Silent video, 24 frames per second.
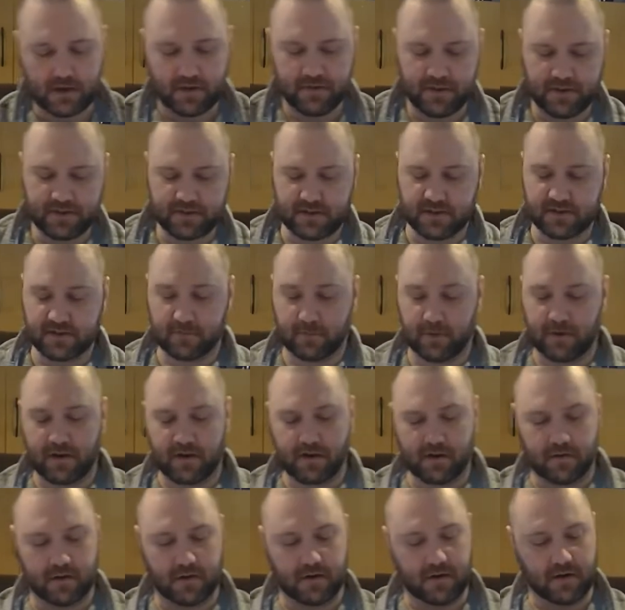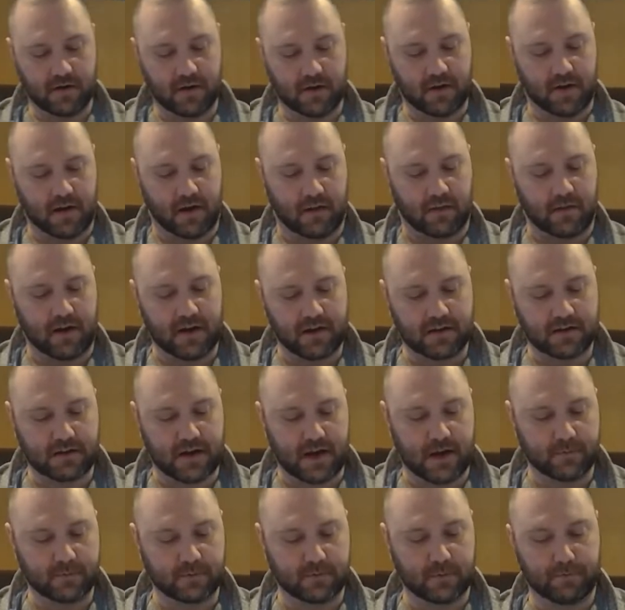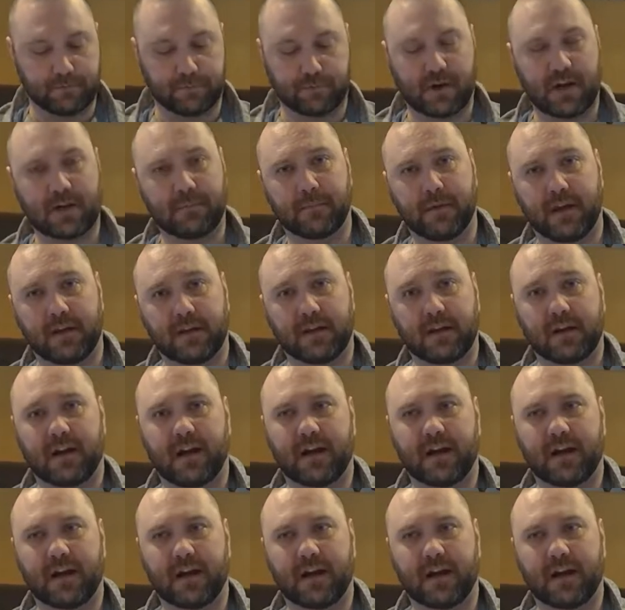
this is where a lot of times with bread making,